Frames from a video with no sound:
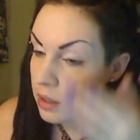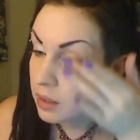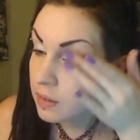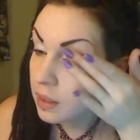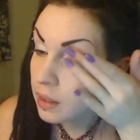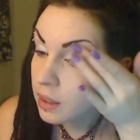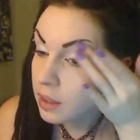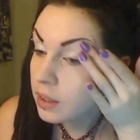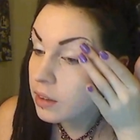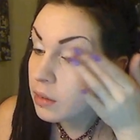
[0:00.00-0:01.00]
and then I kind of
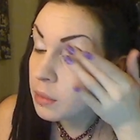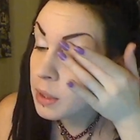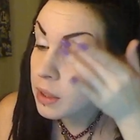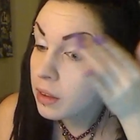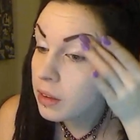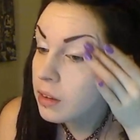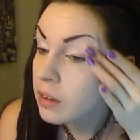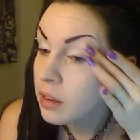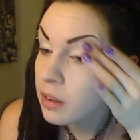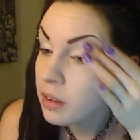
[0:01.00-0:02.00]
like go up here,
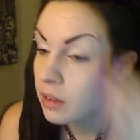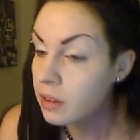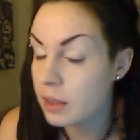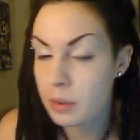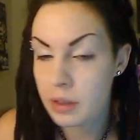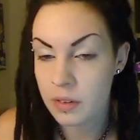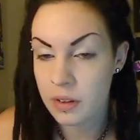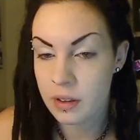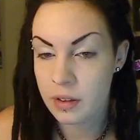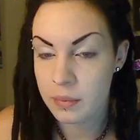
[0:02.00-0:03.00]
like wherever
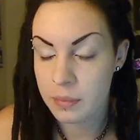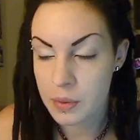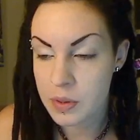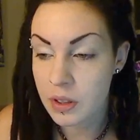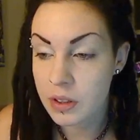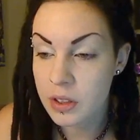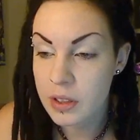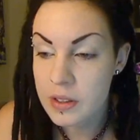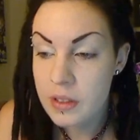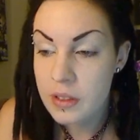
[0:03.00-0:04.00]
the bone structure is.